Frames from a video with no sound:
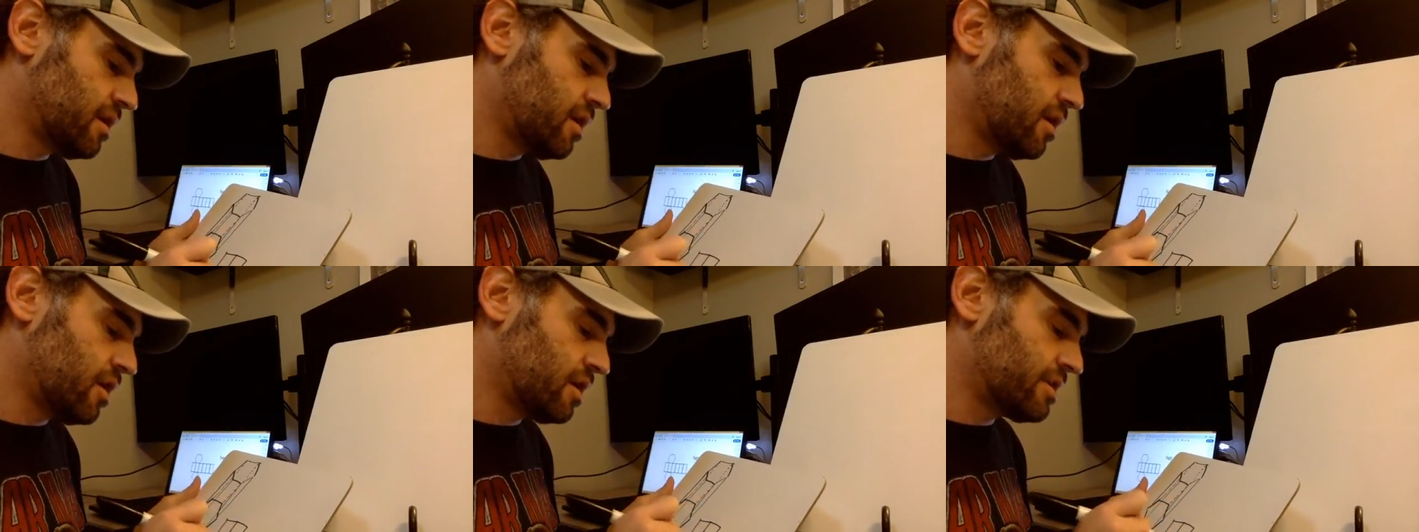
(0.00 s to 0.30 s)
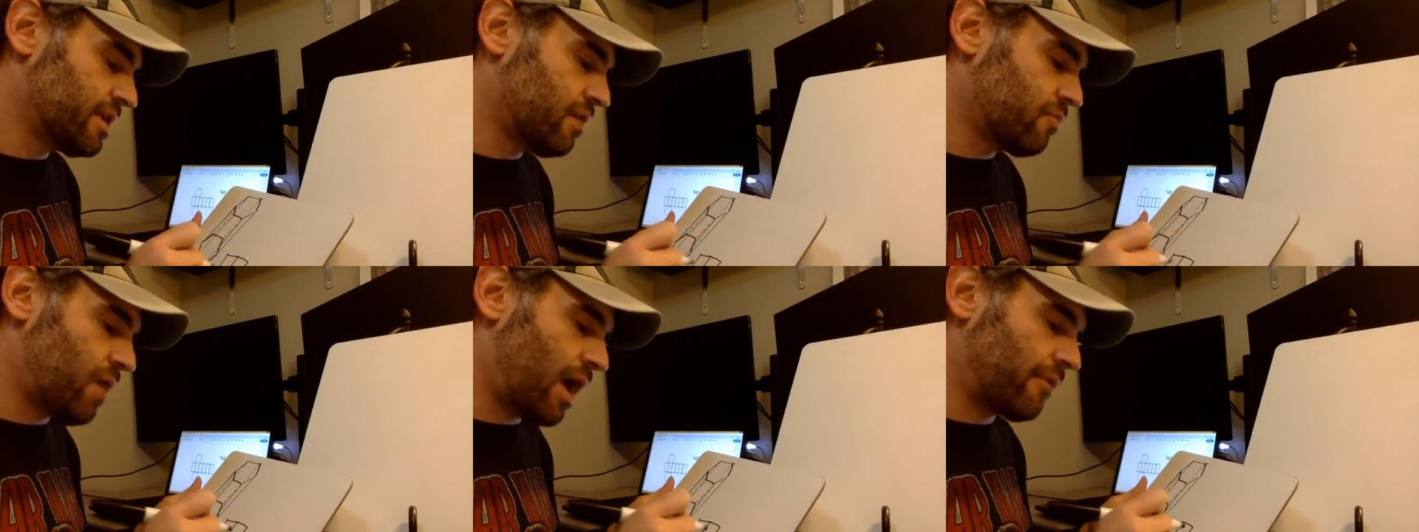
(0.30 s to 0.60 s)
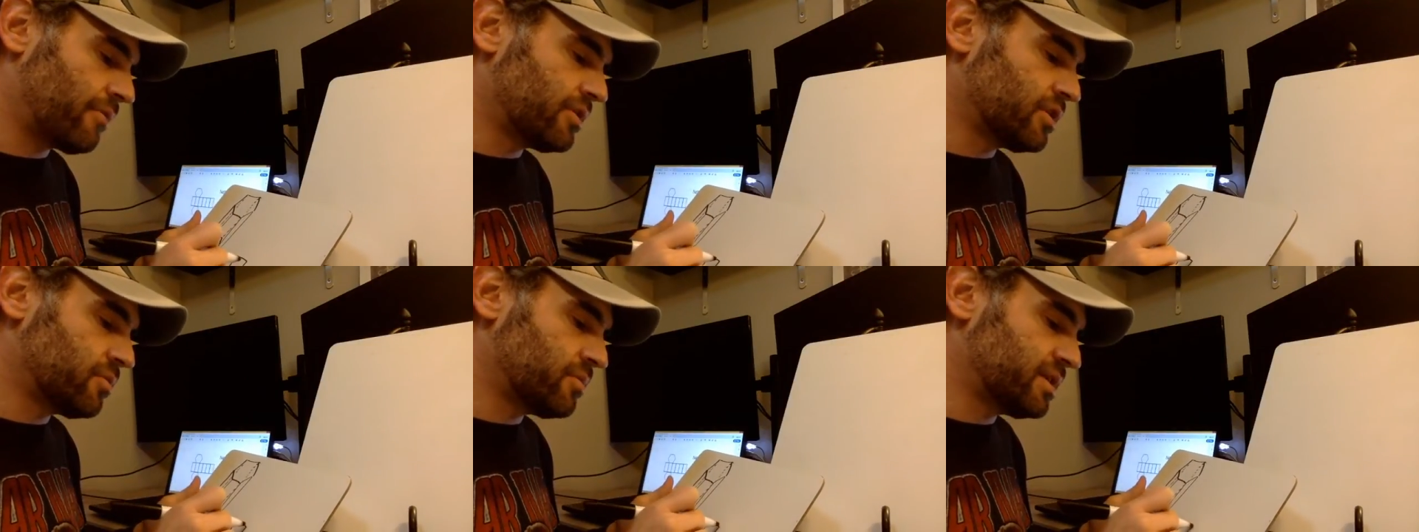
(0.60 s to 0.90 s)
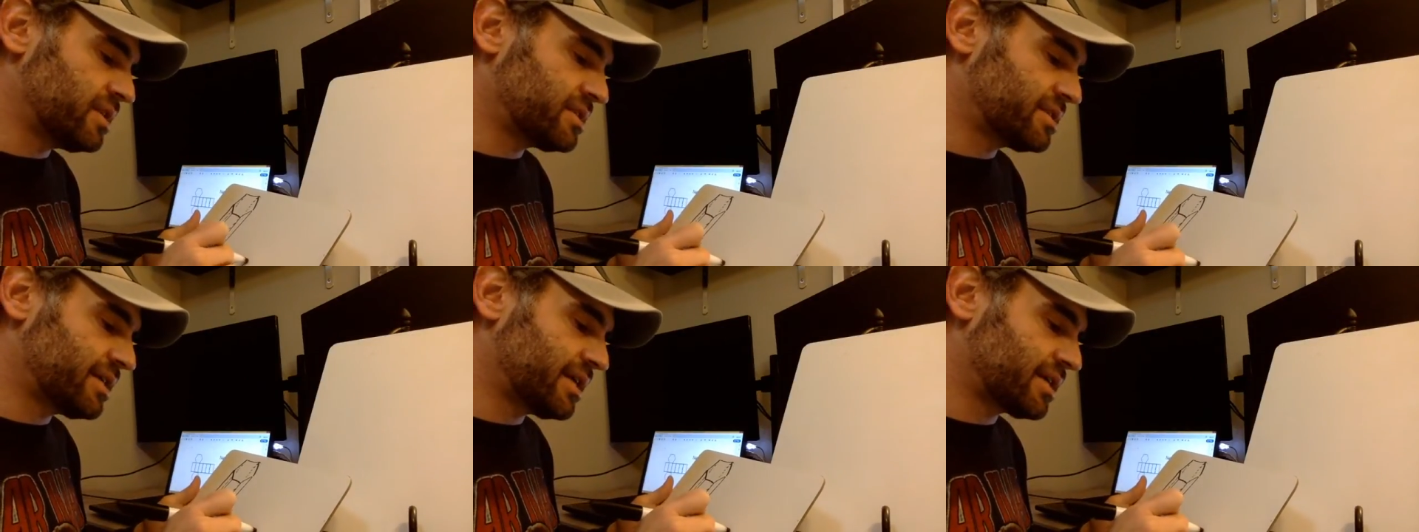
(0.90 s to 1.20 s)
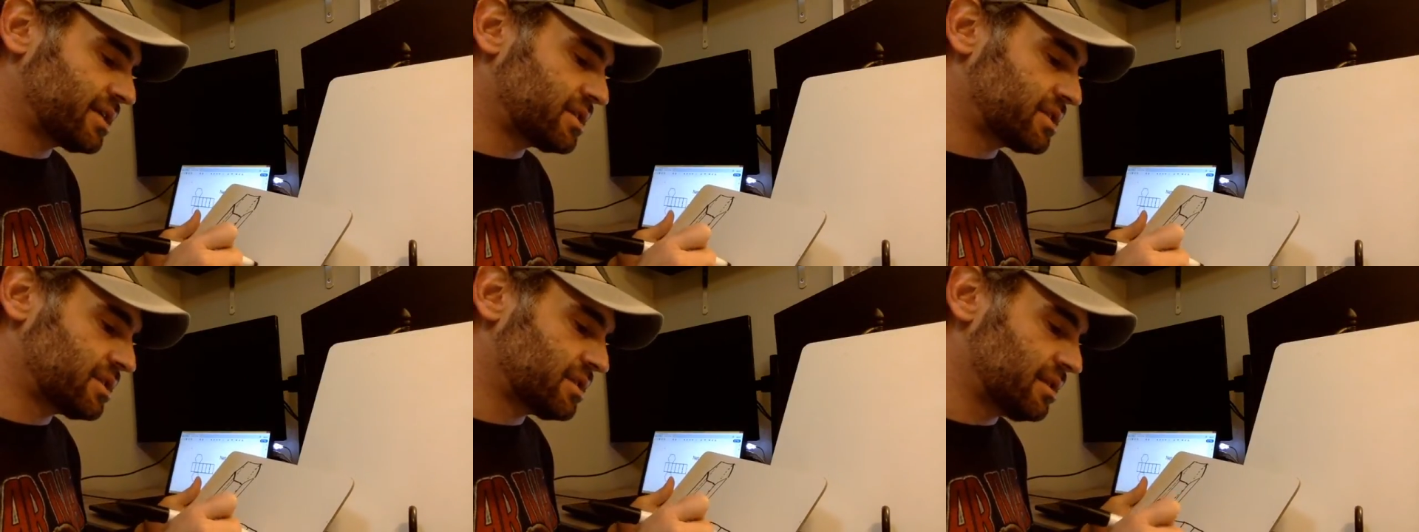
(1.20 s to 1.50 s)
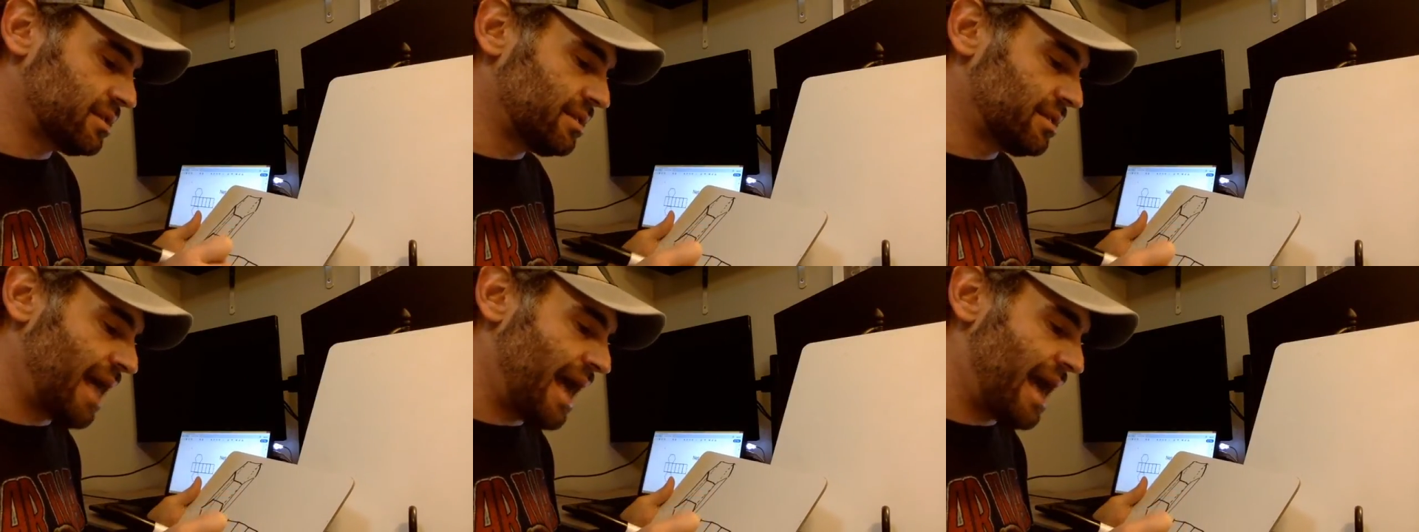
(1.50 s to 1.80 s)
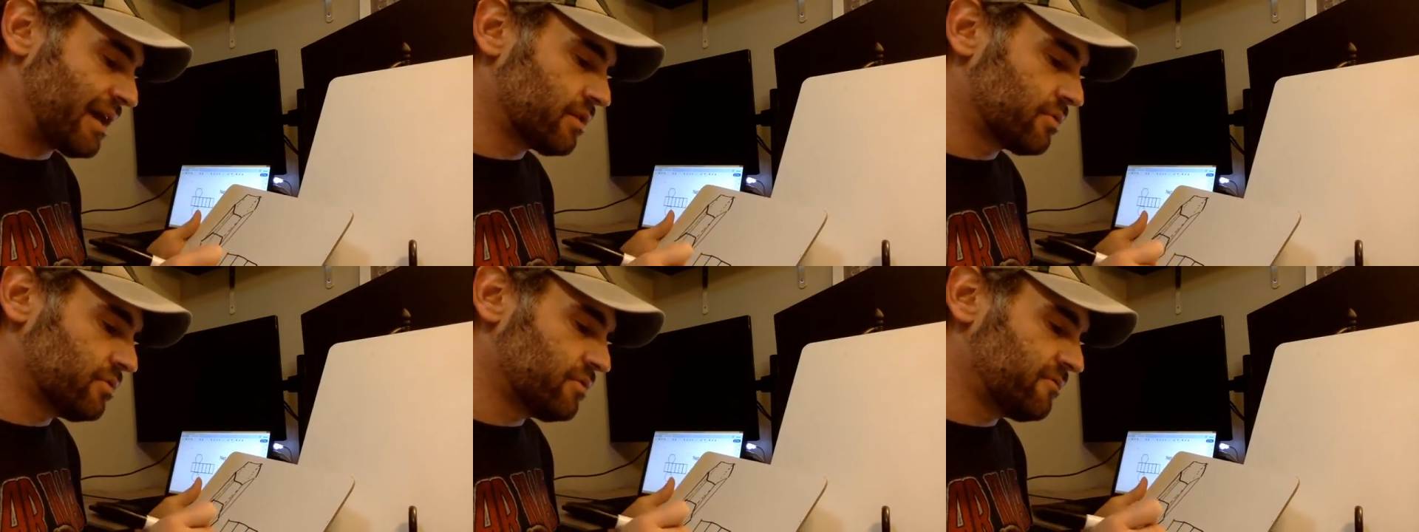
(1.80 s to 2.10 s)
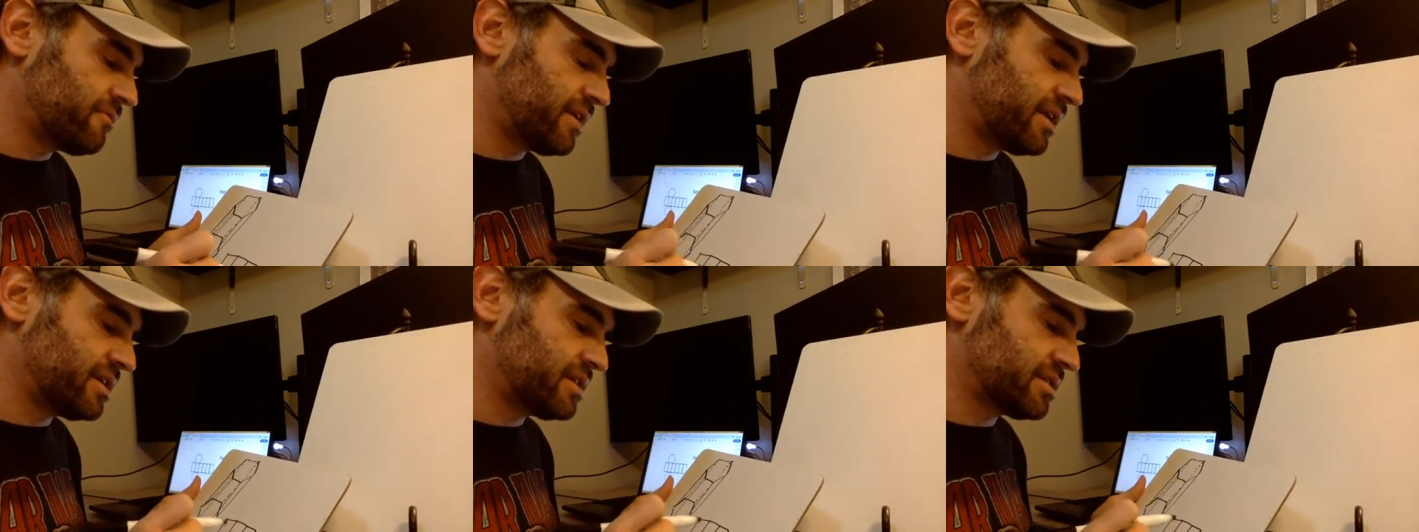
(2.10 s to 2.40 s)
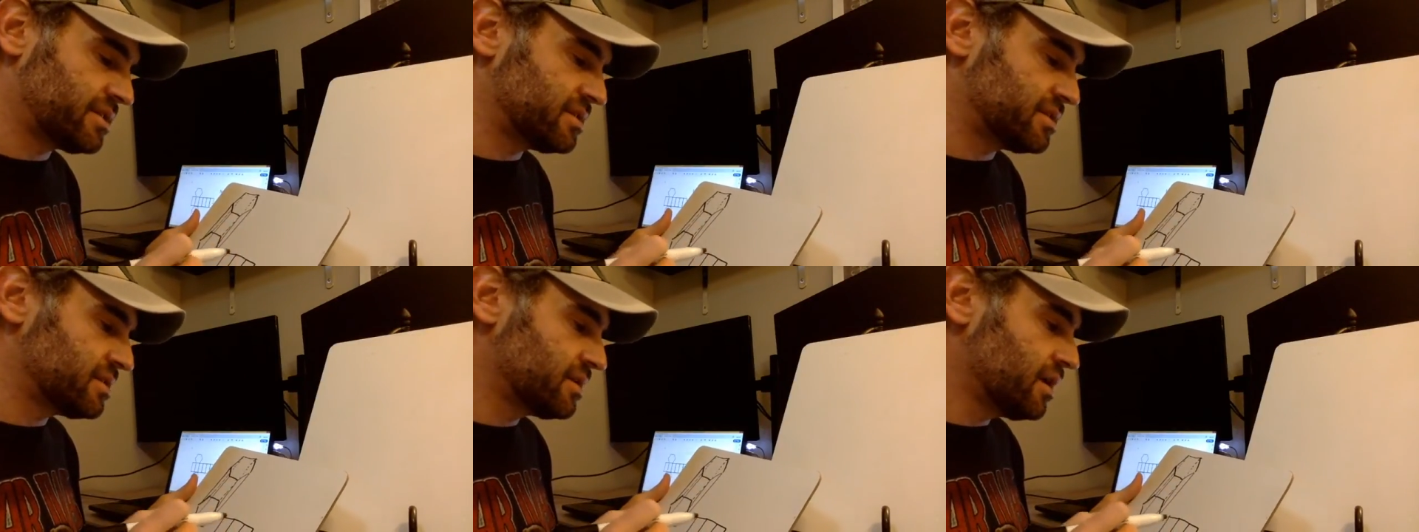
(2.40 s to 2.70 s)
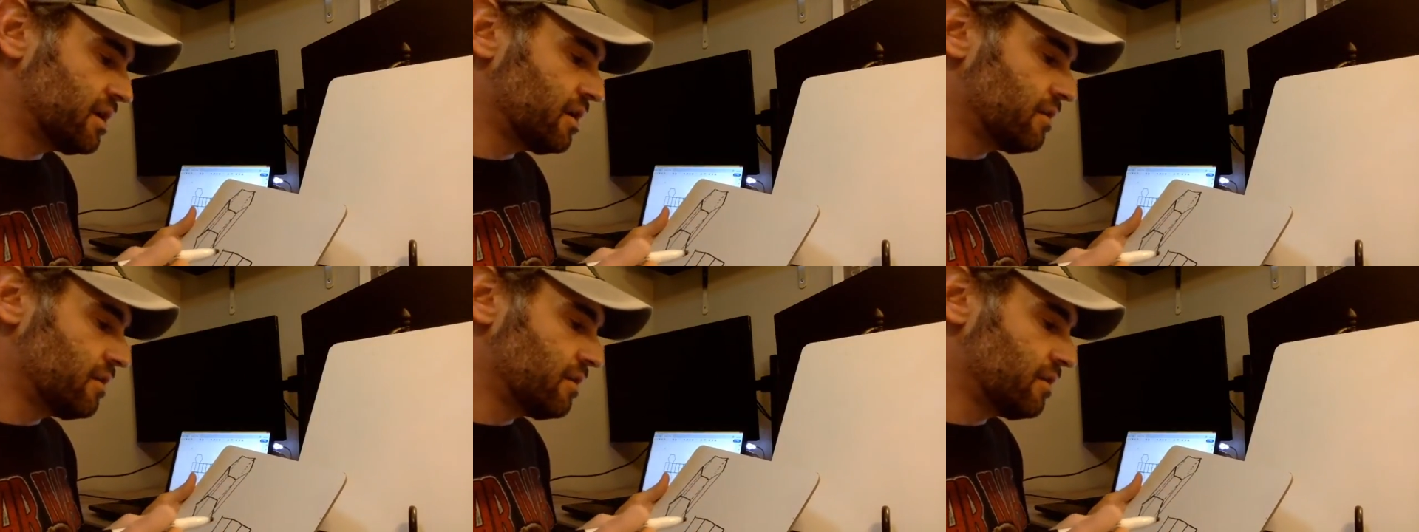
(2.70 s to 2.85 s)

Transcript: Now, why would there be 6 lateral faces?